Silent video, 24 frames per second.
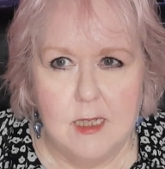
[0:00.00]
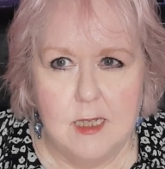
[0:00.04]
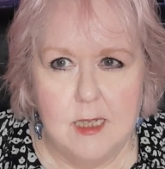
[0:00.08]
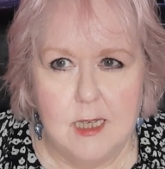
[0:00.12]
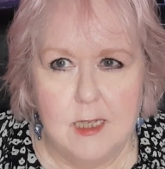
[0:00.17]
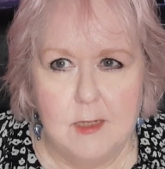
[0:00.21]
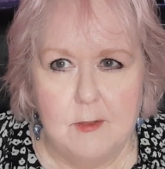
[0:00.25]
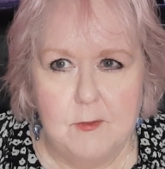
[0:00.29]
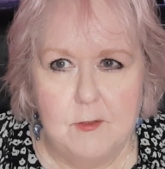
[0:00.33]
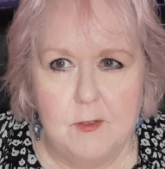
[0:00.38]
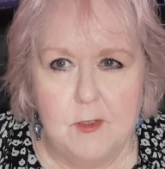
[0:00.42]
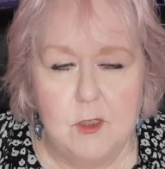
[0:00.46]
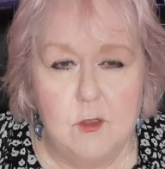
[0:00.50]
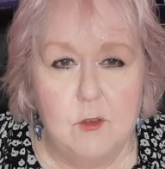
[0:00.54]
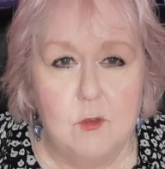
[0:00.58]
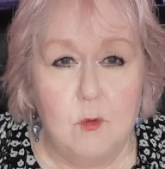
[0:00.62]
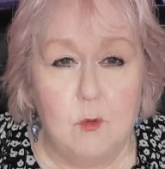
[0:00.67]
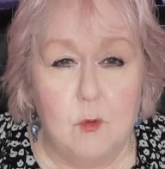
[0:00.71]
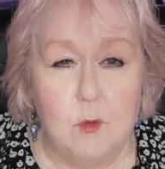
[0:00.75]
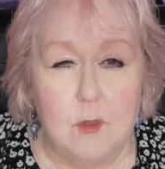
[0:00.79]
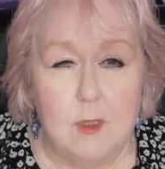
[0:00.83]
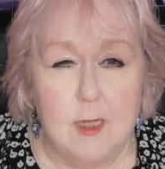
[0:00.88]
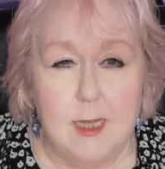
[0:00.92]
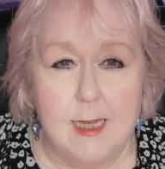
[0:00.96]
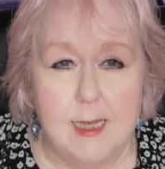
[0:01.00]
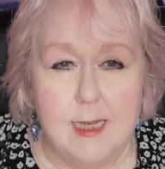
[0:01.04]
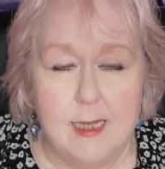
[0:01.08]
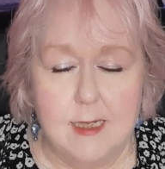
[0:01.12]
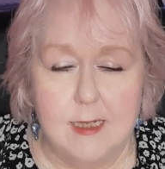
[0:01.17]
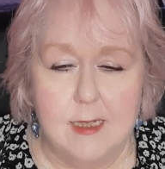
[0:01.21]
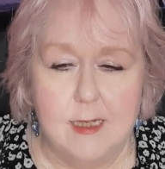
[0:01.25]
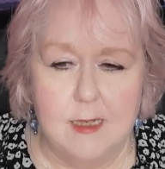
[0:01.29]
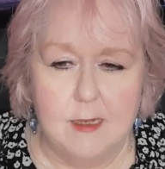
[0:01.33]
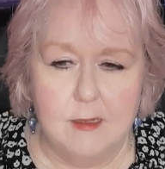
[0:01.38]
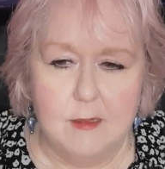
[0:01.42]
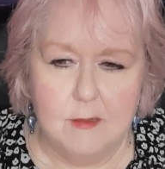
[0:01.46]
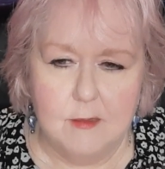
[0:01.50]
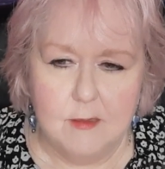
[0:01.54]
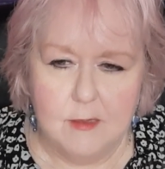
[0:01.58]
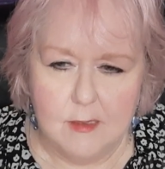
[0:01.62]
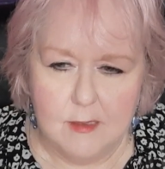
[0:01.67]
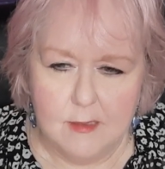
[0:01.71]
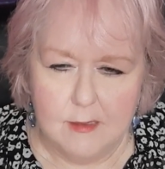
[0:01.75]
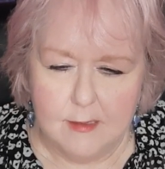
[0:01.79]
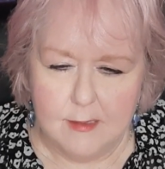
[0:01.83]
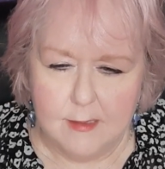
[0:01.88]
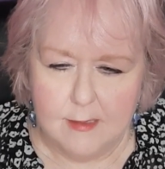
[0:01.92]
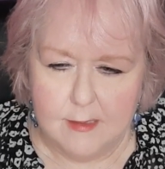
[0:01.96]
if you don't like
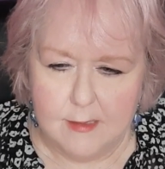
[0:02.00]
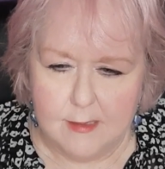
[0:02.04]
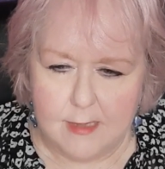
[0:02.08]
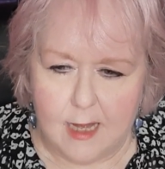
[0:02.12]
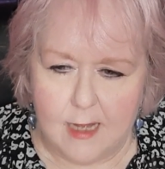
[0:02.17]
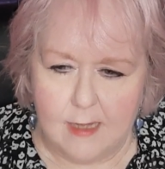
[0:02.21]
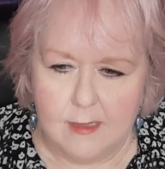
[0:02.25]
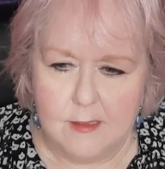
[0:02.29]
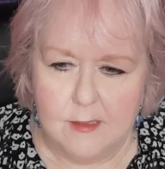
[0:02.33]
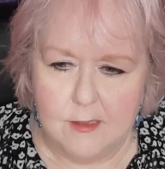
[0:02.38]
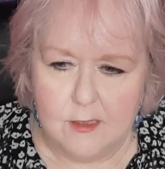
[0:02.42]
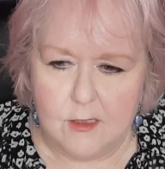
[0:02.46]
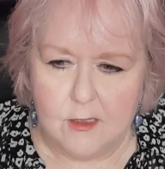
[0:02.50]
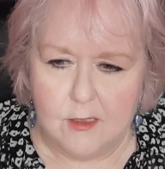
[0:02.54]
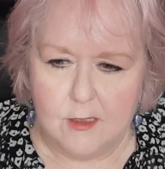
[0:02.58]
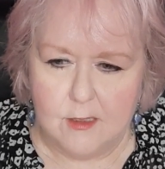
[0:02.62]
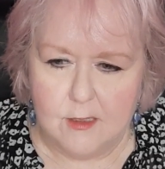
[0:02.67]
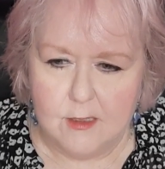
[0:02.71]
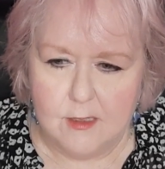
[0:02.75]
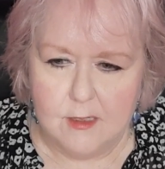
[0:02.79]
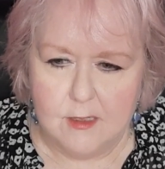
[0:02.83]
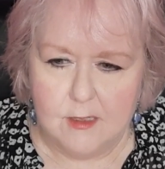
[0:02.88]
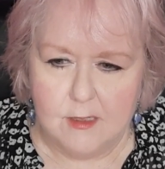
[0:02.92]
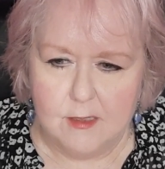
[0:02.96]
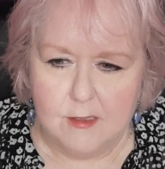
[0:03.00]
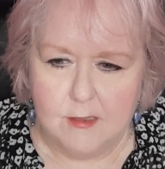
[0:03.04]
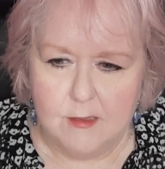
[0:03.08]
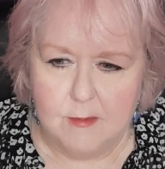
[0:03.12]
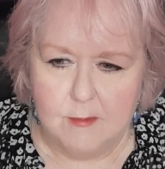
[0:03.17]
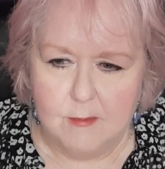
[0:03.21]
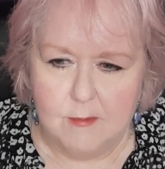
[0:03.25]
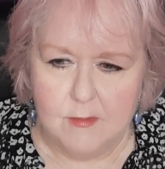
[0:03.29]
standards,